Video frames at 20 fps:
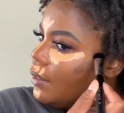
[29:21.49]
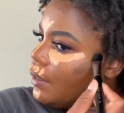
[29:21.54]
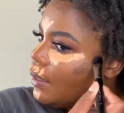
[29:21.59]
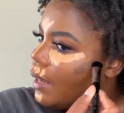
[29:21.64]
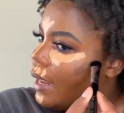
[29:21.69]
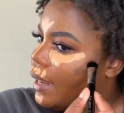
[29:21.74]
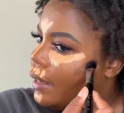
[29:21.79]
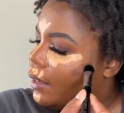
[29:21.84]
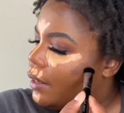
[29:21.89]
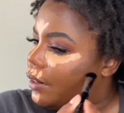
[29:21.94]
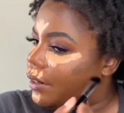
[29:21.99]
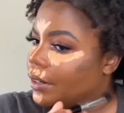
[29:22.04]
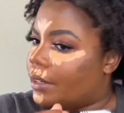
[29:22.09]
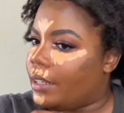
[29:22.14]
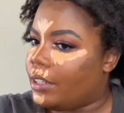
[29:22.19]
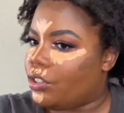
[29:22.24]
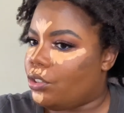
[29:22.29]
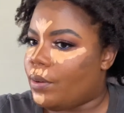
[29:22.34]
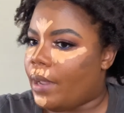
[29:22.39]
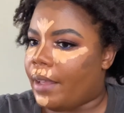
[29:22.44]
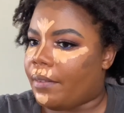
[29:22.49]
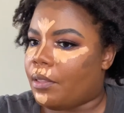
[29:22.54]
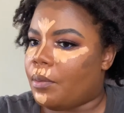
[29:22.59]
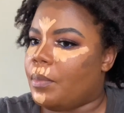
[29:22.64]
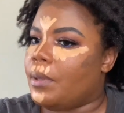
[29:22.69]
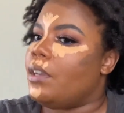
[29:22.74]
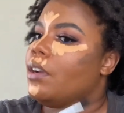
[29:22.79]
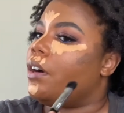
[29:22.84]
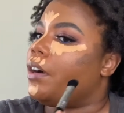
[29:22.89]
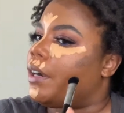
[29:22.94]
I learned that you have to
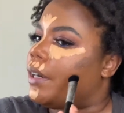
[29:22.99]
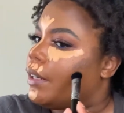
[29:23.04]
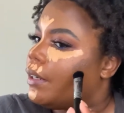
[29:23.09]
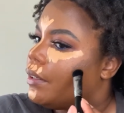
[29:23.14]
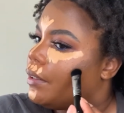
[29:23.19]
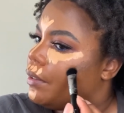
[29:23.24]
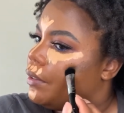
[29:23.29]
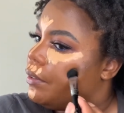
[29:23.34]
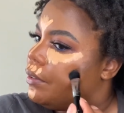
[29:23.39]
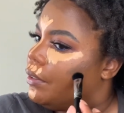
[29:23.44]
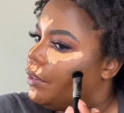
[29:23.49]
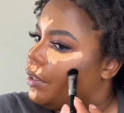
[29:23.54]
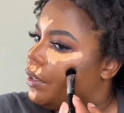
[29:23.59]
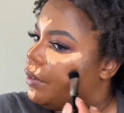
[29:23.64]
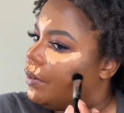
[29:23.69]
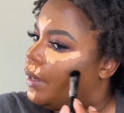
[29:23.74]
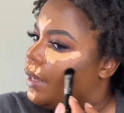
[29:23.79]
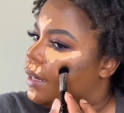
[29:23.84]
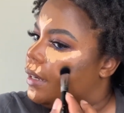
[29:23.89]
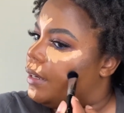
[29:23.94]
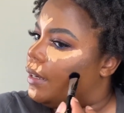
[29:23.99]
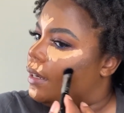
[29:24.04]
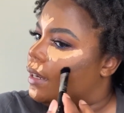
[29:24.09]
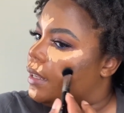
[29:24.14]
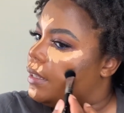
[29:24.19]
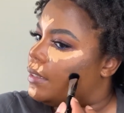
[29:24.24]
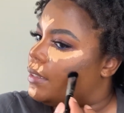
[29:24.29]
be guarded, you know, and